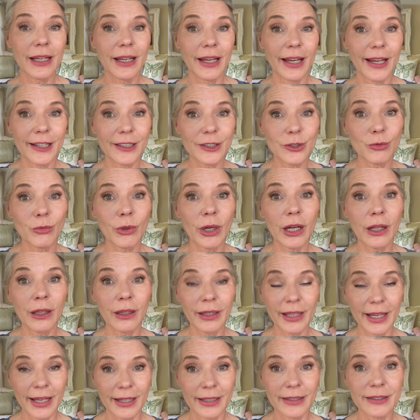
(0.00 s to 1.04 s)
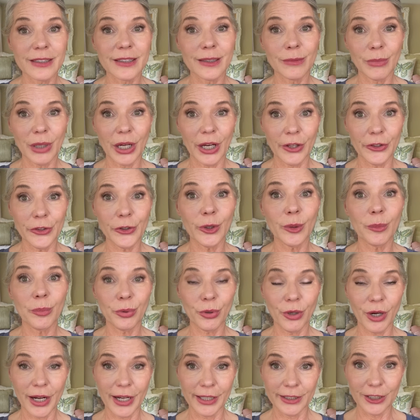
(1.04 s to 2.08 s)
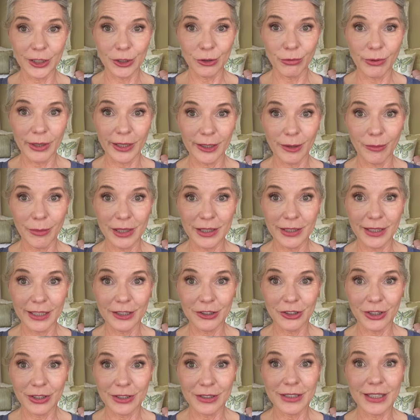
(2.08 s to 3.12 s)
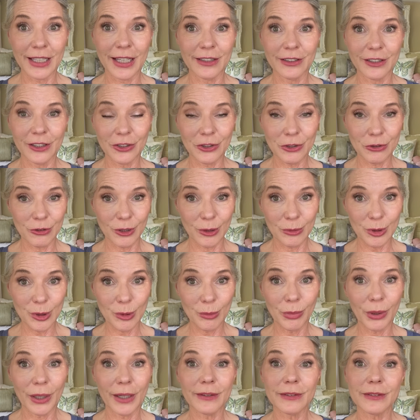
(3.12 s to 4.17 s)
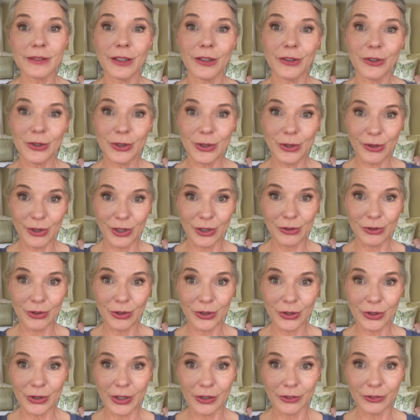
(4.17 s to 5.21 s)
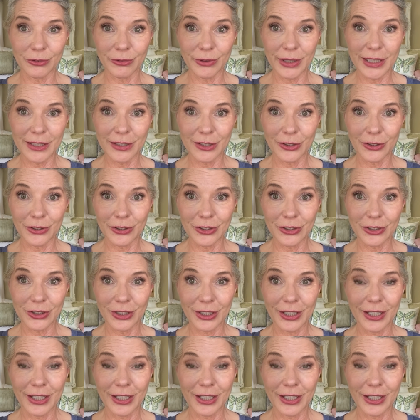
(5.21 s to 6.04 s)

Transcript: as well as some other product recommendations in the description box so you can do your own research.